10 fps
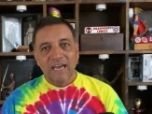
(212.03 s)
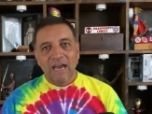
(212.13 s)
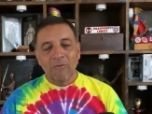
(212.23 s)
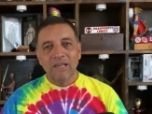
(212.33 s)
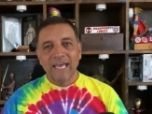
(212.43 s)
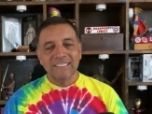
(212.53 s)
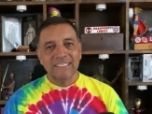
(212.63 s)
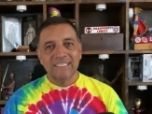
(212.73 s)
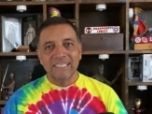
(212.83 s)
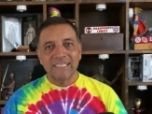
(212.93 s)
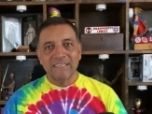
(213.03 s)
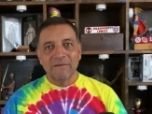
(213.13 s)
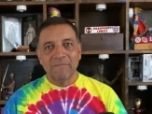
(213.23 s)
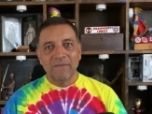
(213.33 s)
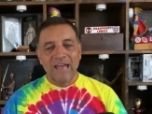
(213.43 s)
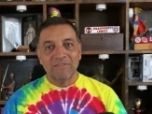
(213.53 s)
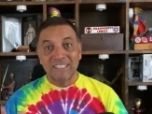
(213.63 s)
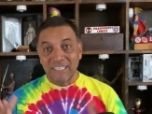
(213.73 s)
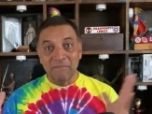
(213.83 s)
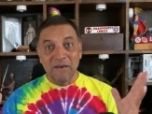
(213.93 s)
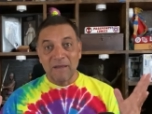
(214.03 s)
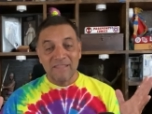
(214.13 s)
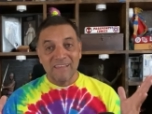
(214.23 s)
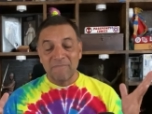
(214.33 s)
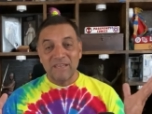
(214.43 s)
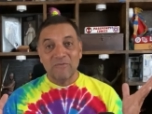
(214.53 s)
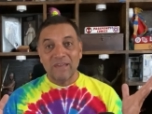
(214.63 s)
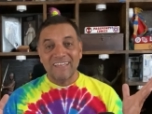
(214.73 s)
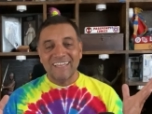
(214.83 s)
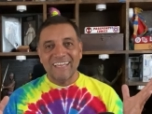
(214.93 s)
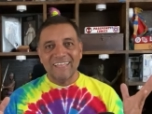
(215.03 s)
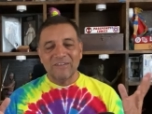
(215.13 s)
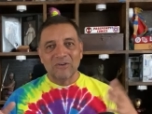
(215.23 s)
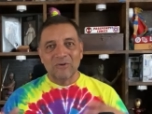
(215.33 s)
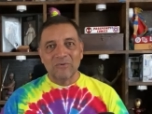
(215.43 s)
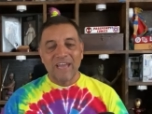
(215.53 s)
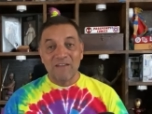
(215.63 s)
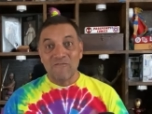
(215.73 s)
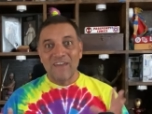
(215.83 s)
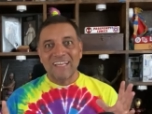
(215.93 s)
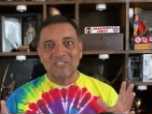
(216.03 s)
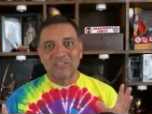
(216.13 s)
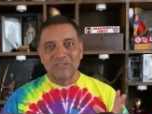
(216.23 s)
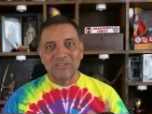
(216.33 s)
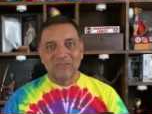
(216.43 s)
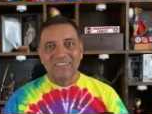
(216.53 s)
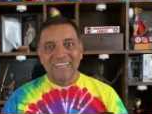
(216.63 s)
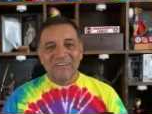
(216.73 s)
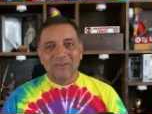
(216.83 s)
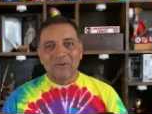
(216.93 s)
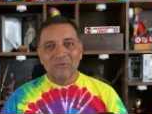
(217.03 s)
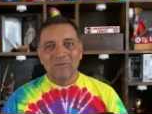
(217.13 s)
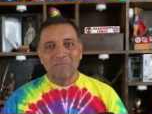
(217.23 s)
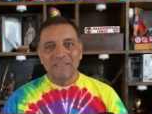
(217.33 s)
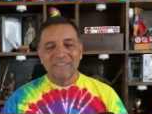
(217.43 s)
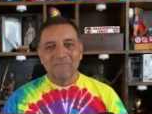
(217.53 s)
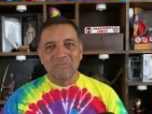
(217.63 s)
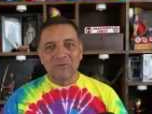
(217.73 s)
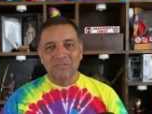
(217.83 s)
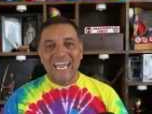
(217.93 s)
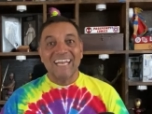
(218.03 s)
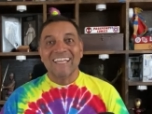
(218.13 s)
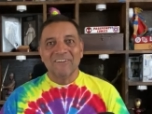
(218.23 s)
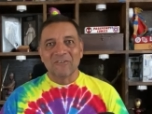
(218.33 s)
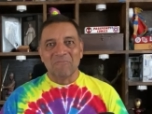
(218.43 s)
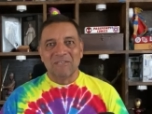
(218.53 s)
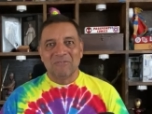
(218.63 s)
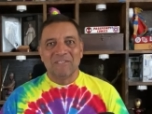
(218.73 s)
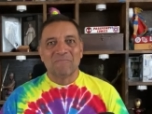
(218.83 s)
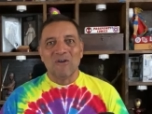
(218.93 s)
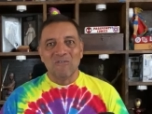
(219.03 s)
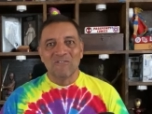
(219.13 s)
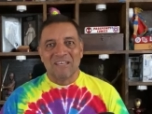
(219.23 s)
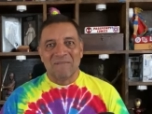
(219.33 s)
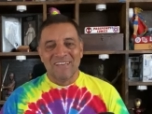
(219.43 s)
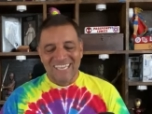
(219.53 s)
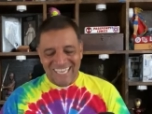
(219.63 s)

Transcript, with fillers: I would like to see them have a team up. I think it'd be a great, you know, adventure. You know, who would be the most analytical between the both of them?